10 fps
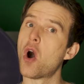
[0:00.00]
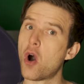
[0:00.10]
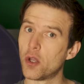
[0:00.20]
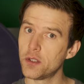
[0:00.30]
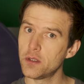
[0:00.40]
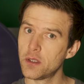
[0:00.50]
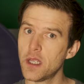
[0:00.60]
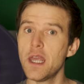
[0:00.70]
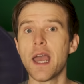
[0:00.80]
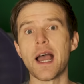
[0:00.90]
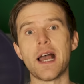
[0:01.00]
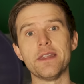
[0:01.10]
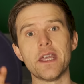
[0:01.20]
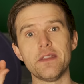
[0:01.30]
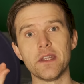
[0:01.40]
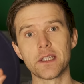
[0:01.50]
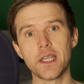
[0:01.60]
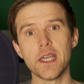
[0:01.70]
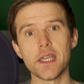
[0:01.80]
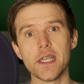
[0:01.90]
on, and then the
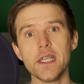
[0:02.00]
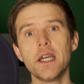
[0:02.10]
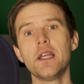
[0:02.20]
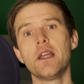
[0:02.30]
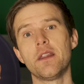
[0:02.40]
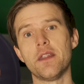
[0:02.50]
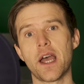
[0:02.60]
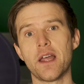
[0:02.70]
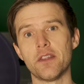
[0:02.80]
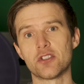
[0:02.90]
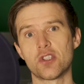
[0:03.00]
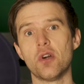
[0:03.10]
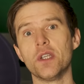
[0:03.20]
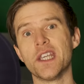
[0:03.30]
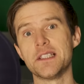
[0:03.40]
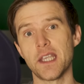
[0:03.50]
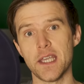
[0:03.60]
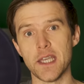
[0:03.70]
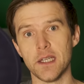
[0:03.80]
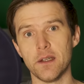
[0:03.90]
key that the song is
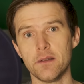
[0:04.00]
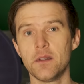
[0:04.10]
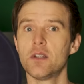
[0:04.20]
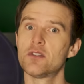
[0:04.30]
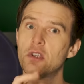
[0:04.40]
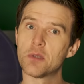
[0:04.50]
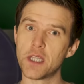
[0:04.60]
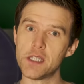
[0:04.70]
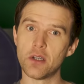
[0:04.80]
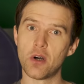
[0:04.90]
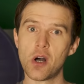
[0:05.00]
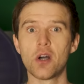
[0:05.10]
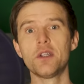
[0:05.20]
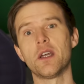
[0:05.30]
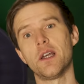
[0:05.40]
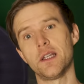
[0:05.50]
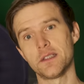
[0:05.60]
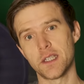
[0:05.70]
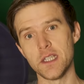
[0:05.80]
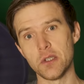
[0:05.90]
in. So key you're on
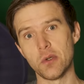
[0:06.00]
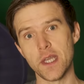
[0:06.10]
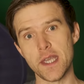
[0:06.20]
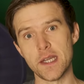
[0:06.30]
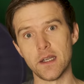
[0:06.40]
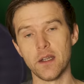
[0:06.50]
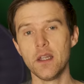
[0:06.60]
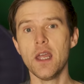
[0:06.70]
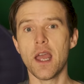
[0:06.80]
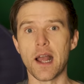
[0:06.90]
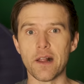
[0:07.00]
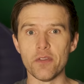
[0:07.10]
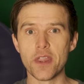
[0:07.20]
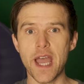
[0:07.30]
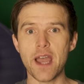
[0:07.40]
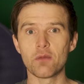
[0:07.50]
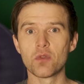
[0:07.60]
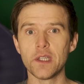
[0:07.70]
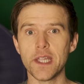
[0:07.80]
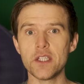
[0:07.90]
and key you're in. And that
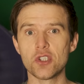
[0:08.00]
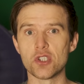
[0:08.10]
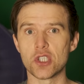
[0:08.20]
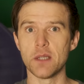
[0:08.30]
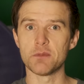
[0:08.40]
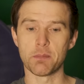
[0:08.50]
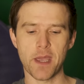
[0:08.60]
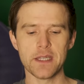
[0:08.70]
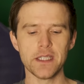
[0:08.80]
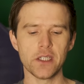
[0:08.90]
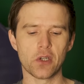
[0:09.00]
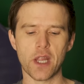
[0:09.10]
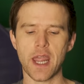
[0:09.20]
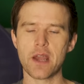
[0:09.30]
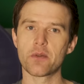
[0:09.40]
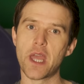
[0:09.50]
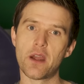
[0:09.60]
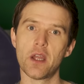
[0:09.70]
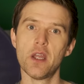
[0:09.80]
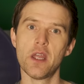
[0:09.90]
relationship, depending on how
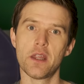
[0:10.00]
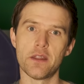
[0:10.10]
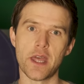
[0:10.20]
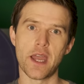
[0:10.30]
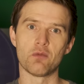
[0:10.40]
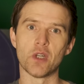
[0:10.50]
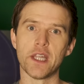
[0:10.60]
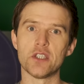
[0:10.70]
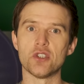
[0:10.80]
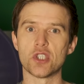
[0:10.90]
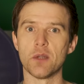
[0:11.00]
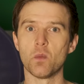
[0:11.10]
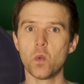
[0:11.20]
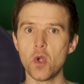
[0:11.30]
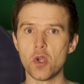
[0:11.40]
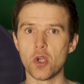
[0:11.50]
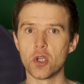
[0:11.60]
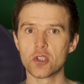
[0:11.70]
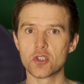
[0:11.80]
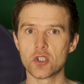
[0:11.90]
that relationship
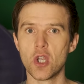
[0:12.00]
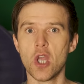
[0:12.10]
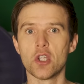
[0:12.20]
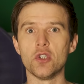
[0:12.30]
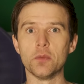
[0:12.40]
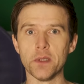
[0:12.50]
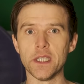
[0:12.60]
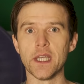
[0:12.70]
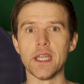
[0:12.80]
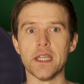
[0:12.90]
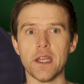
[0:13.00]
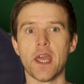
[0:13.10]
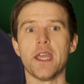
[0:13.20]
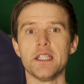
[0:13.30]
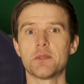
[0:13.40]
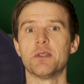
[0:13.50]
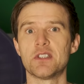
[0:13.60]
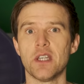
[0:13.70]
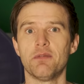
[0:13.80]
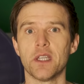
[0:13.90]
works, you'll be in a
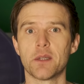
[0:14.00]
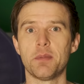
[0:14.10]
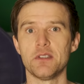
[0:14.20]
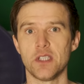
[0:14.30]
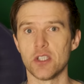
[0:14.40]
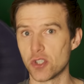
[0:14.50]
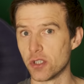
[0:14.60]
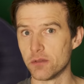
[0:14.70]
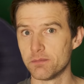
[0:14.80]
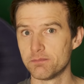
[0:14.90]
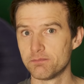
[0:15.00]
specific position.